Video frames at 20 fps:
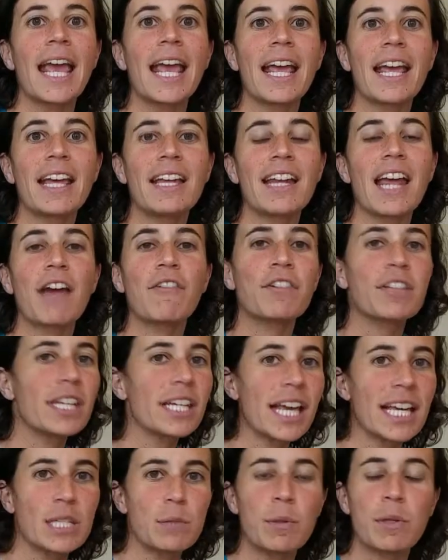and
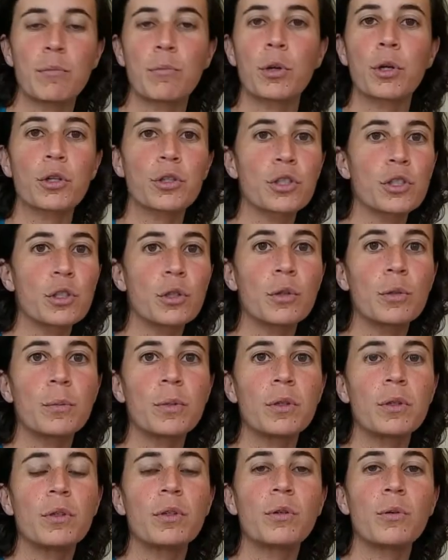everything has been
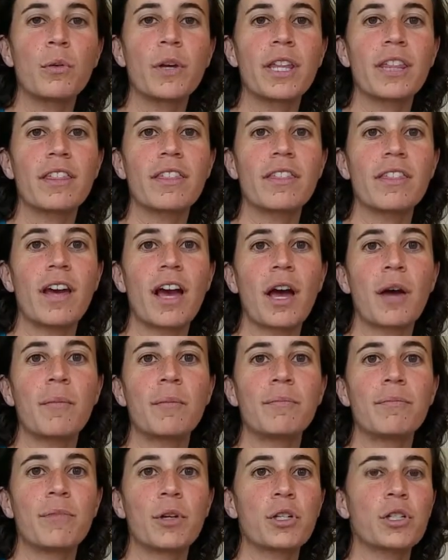personable with
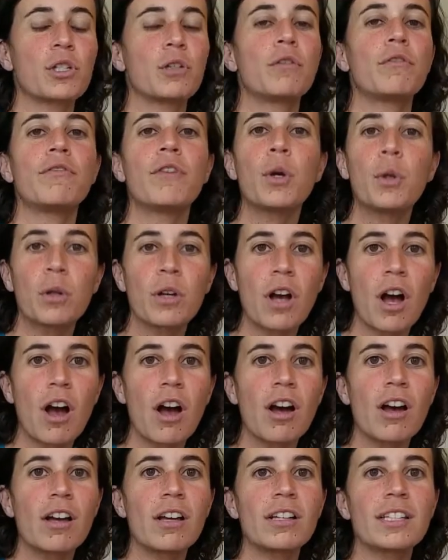um, personal phone
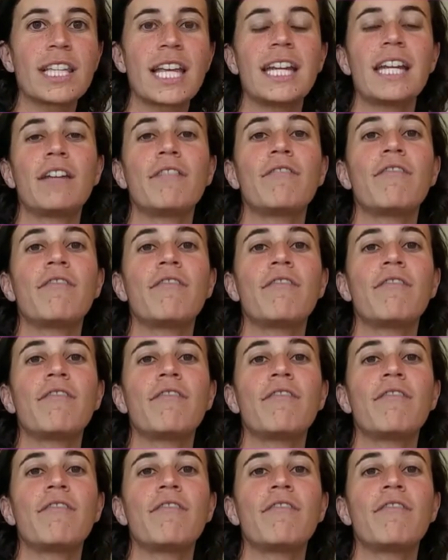calls, an